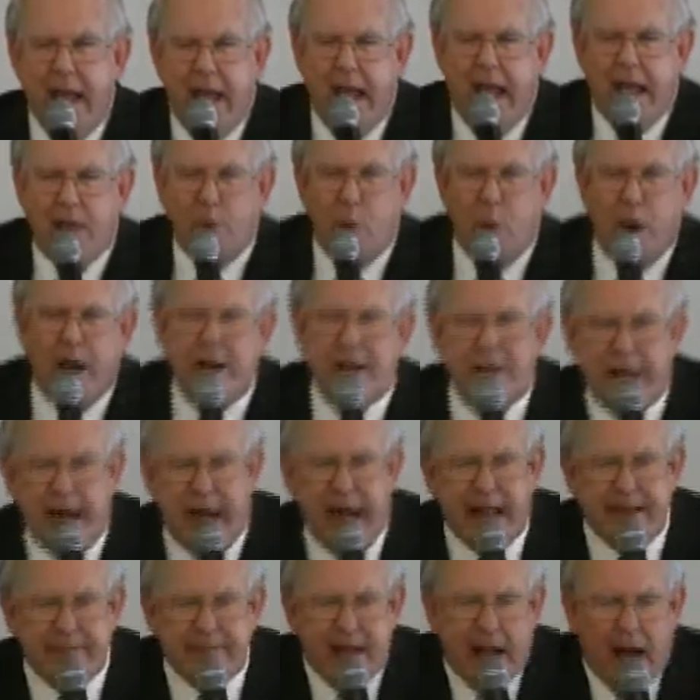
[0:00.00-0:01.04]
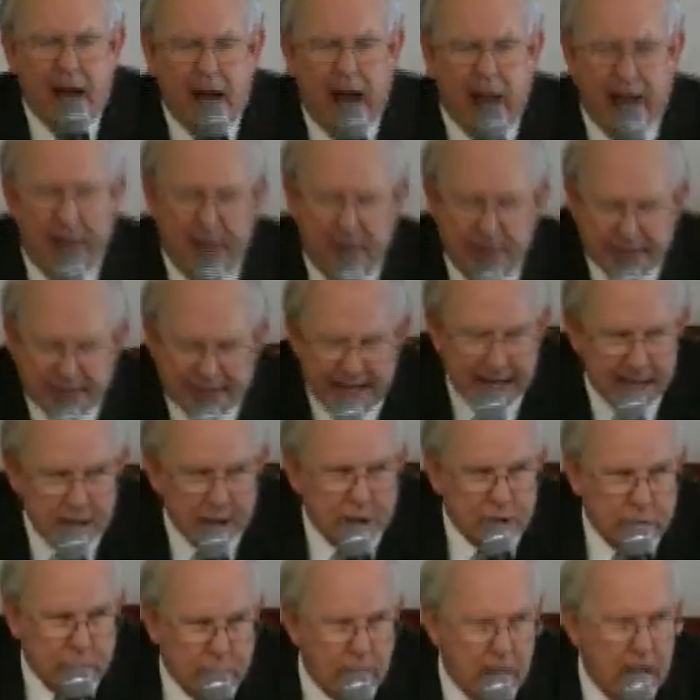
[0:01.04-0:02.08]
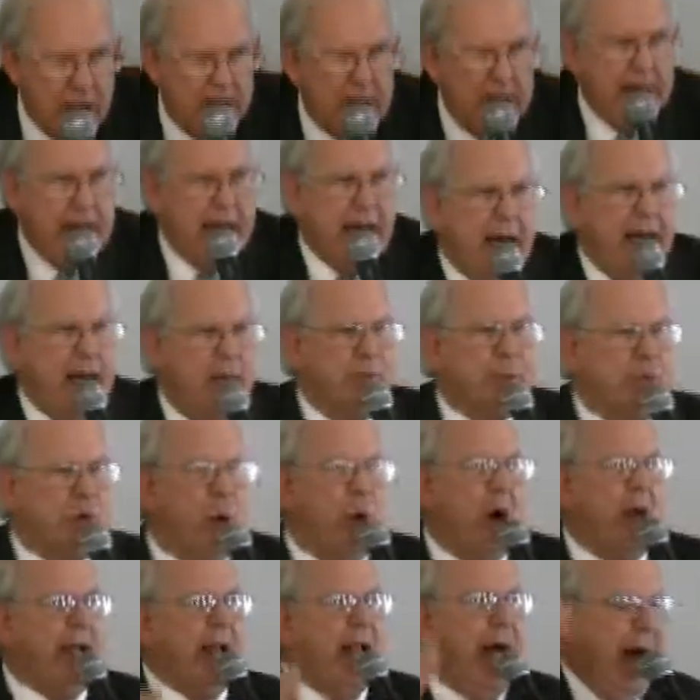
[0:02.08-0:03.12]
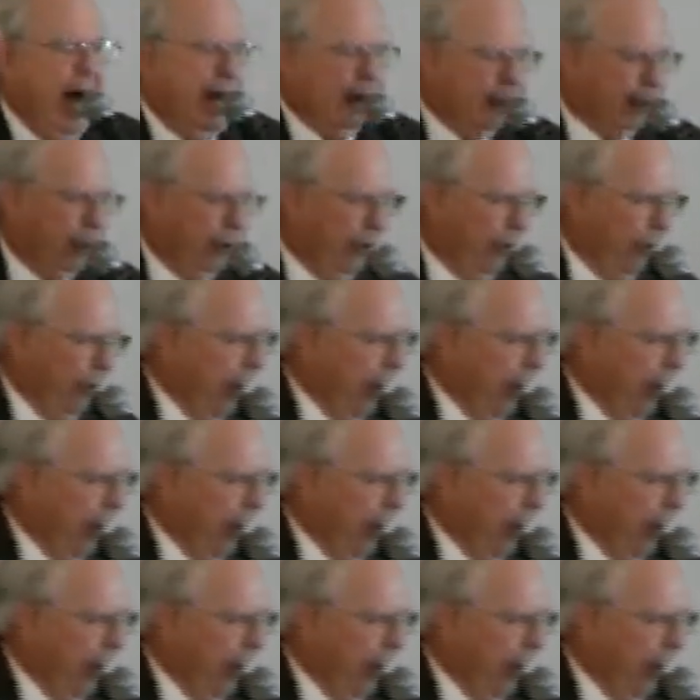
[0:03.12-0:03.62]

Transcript: And one day uh, he was in his truck and he was going out to the